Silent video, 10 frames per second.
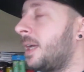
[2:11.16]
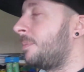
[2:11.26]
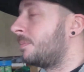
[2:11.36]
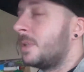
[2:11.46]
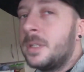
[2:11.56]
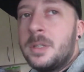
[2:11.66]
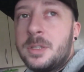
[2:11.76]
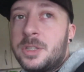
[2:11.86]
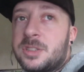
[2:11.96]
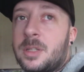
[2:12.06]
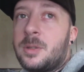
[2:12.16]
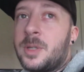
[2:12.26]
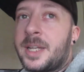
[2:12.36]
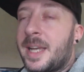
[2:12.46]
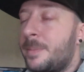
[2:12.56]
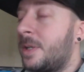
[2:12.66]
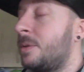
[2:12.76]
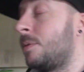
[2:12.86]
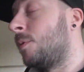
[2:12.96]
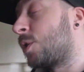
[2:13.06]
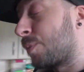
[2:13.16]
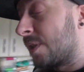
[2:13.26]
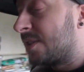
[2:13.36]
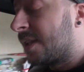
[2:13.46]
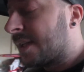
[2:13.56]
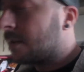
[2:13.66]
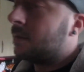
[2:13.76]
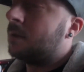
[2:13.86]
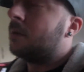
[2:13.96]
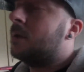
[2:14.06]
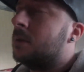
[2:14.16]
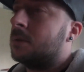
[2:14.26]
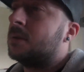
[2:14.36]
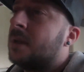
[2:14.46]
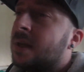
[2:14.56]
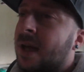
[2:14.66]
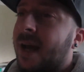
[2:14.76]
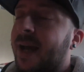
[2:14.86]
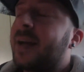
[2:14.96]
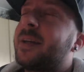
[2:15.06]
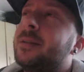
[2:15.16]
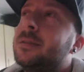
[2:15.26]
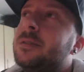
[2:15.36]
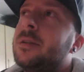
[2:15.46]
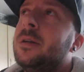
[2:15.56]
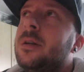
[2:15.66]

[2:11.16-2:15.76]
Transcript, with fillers: um, just unlock that camo looks pretty sick and